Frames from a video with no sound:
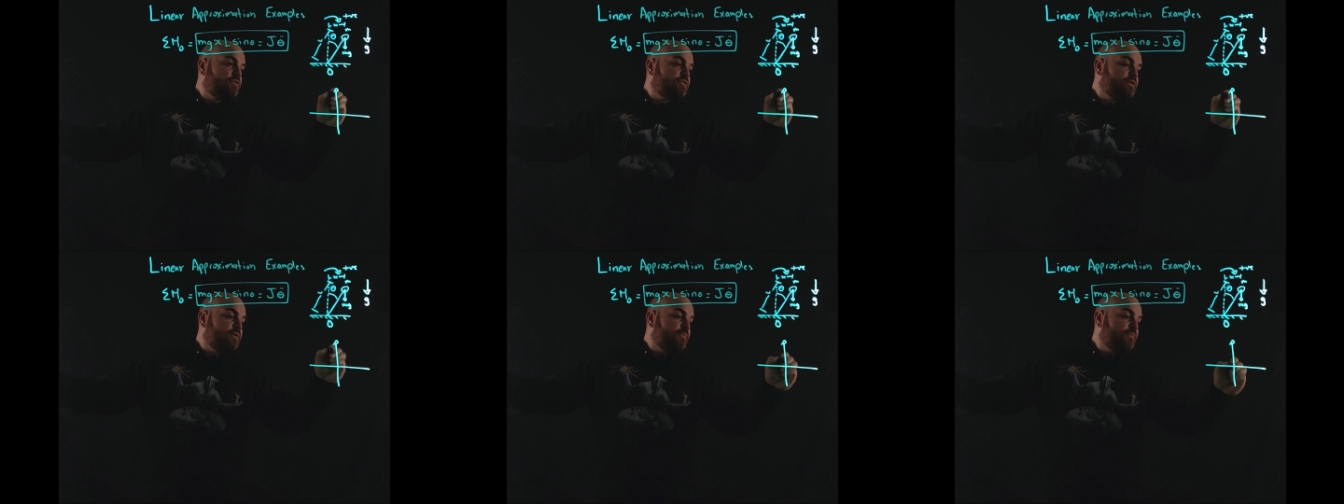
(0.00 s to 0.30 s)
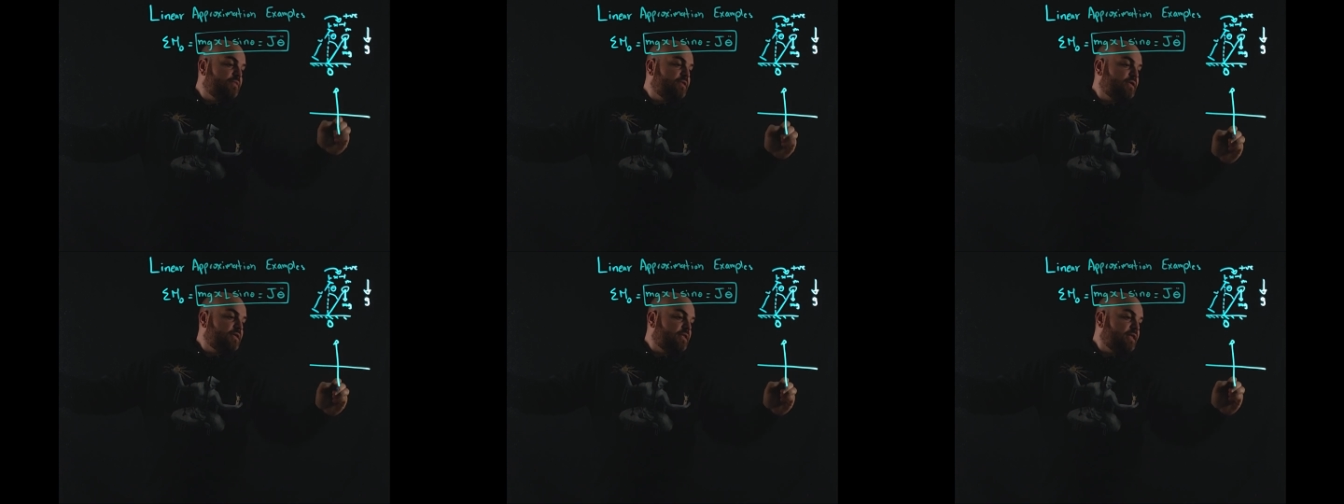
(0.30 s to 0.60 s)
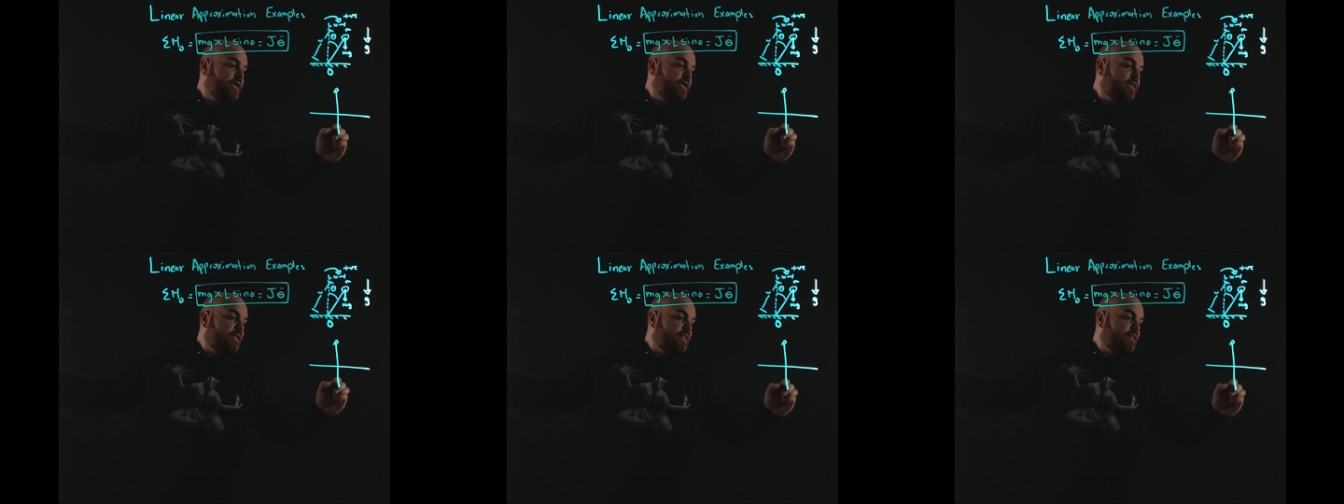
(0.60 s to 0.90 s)
something
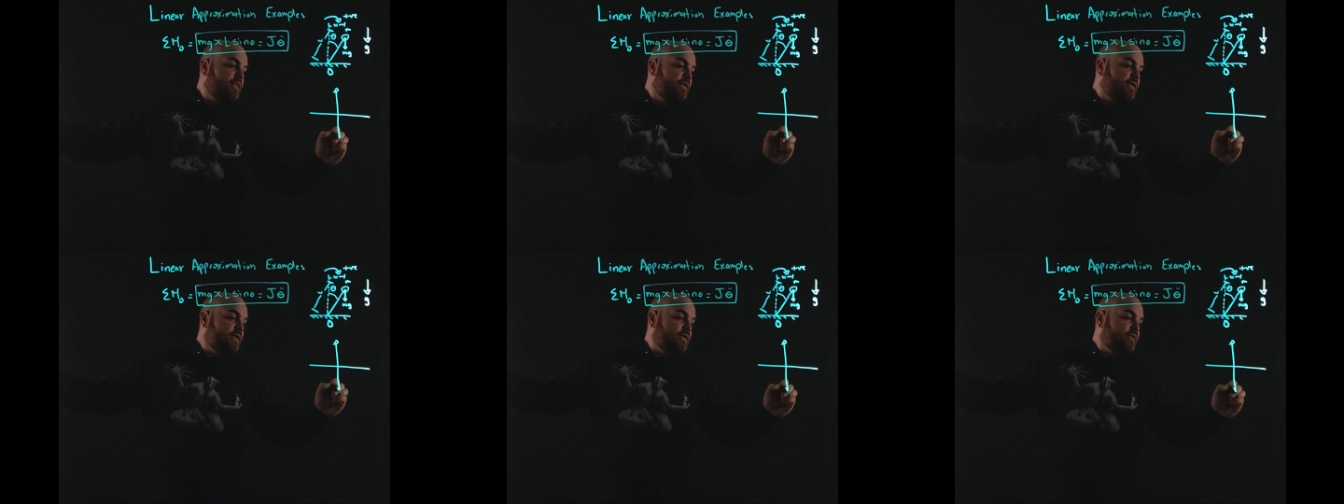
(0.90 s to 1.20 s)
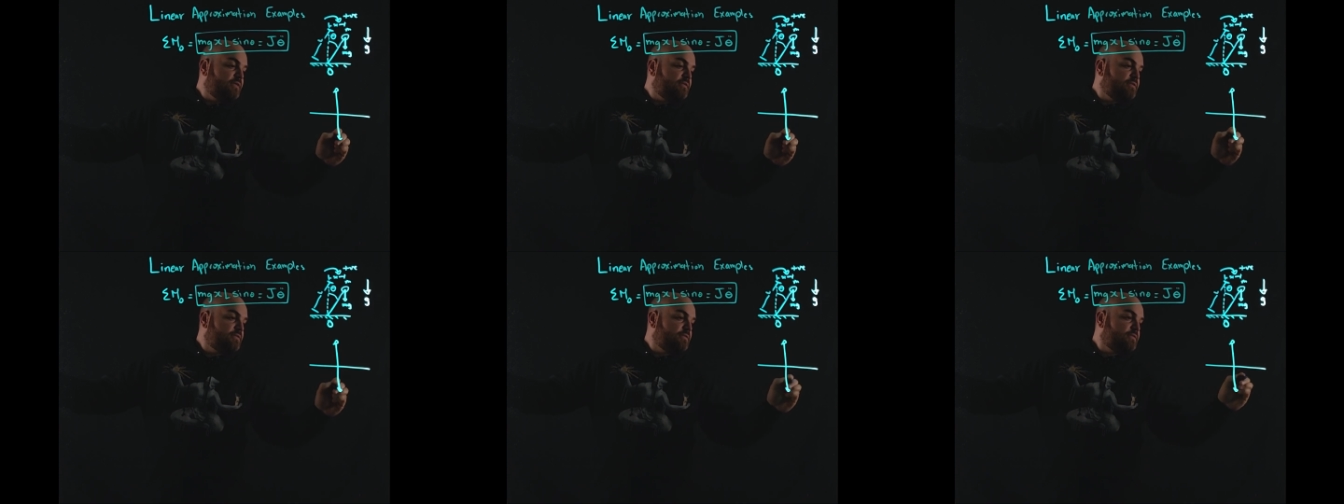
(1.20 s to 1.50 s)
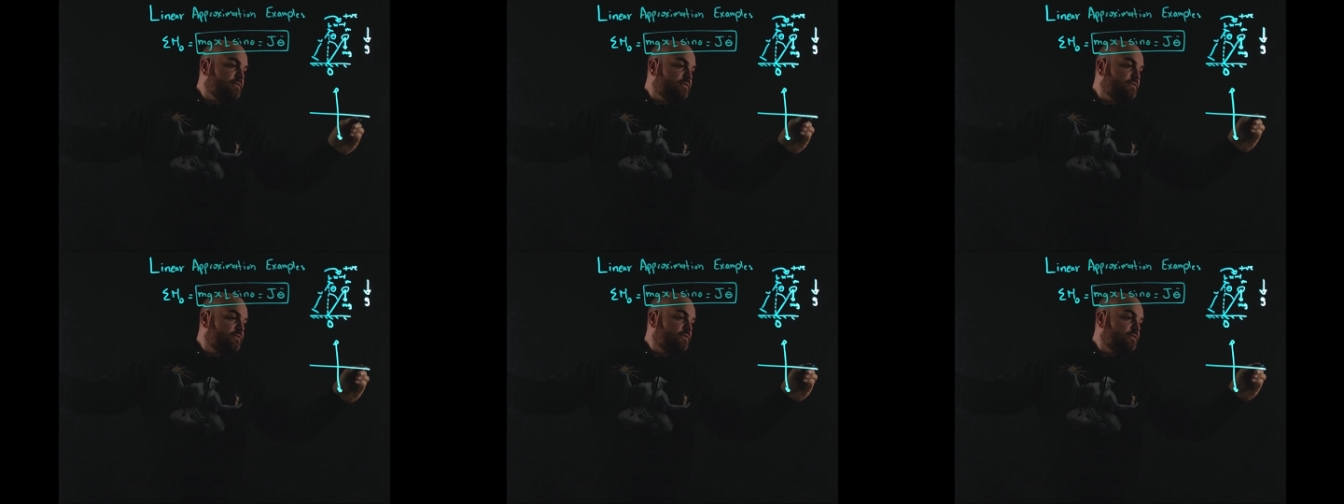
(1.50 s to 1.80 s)
like
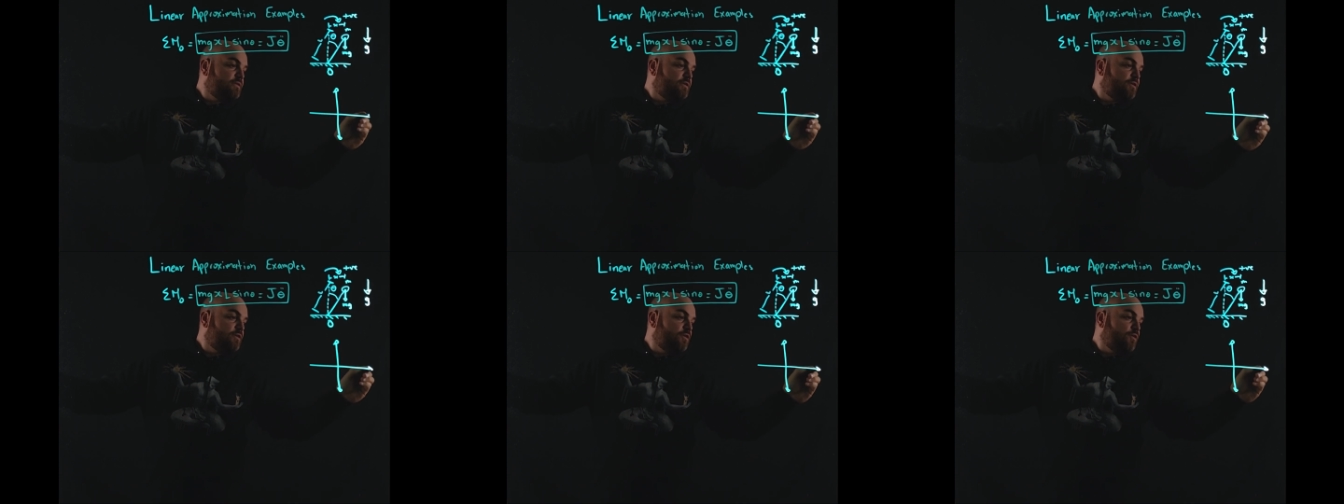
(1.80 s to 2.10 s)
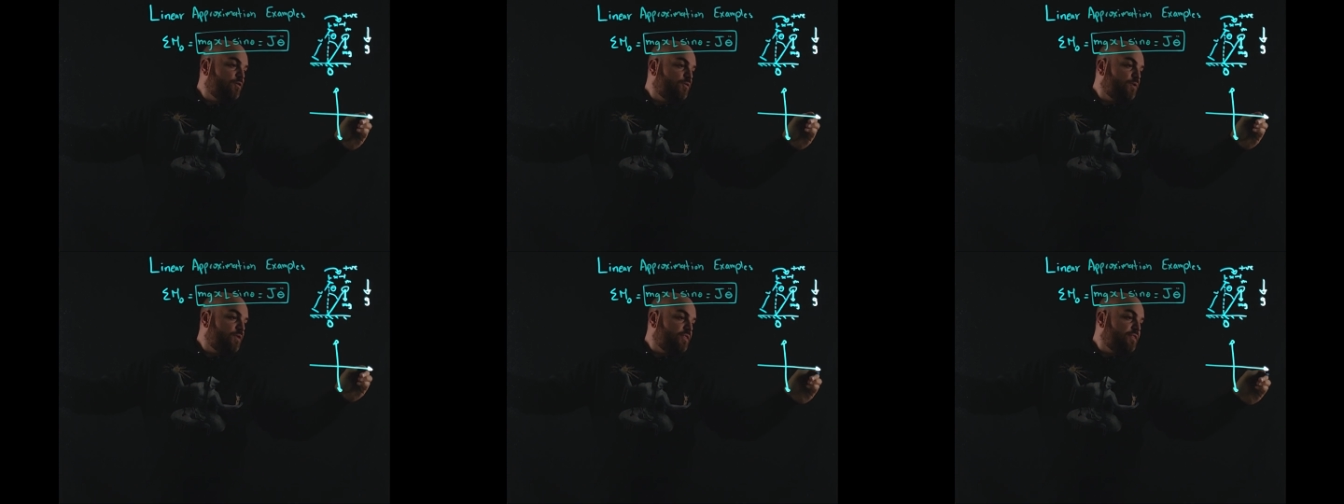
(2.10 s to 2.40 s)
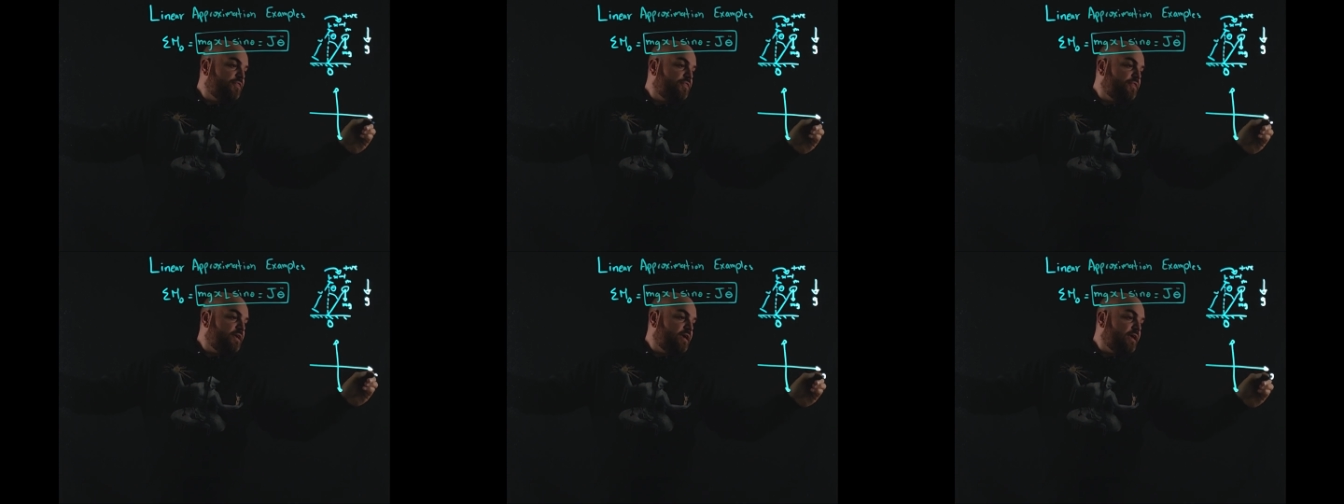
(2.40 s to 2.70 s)
this, you know, with
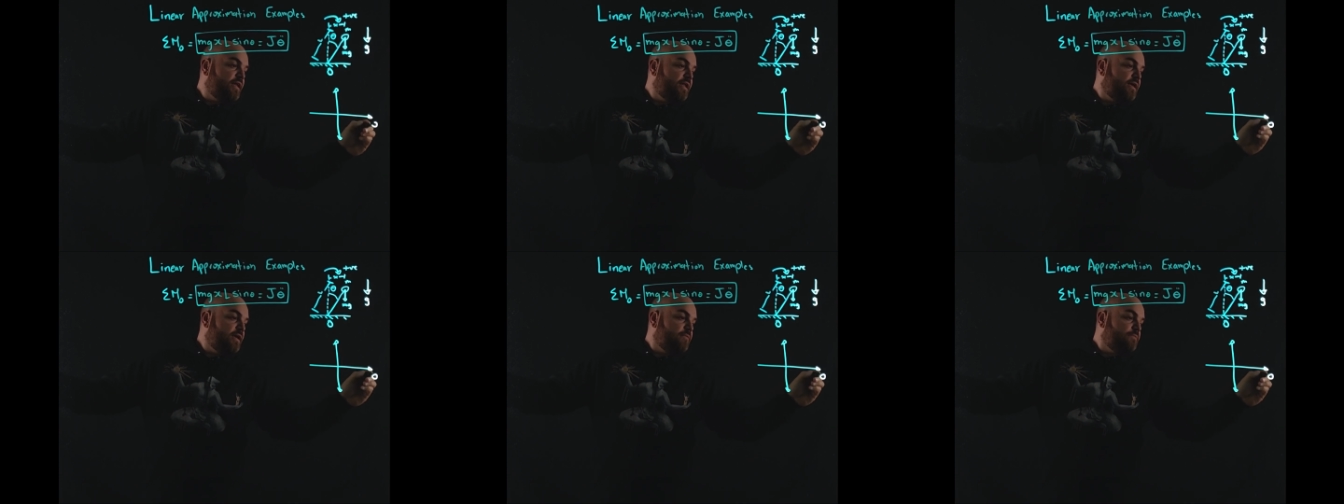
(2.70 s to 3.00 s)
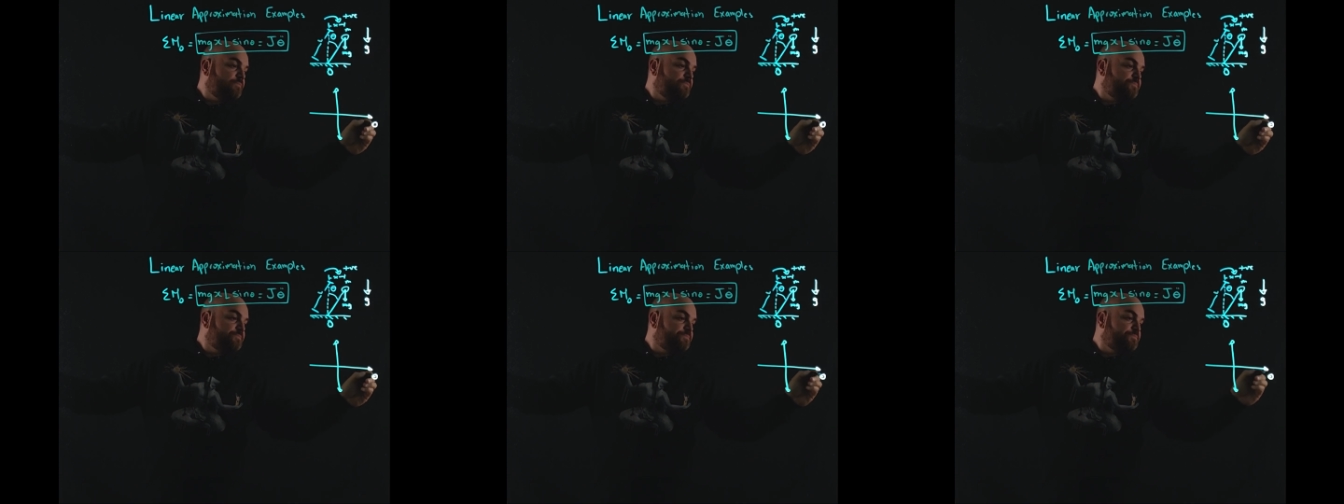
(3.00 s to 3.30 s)
theta.